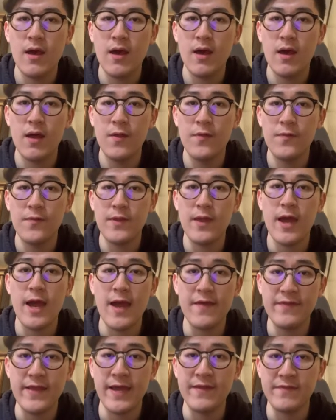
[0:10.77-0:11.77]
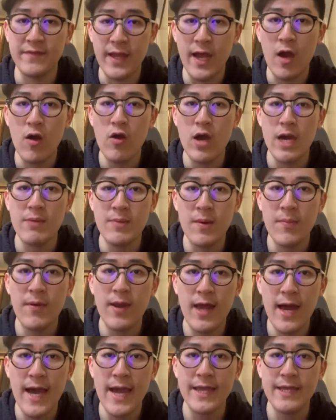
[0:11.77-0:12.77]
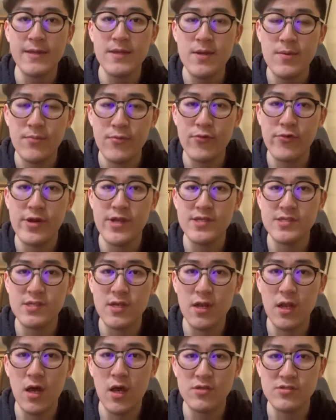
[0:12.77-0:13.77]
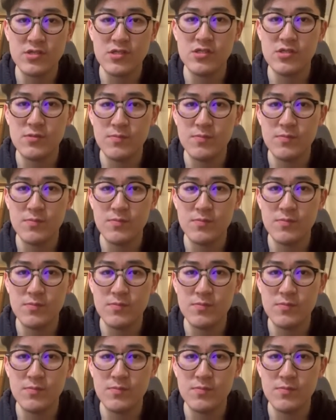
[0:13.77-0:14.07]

Um, and now I'm applying Prince Claus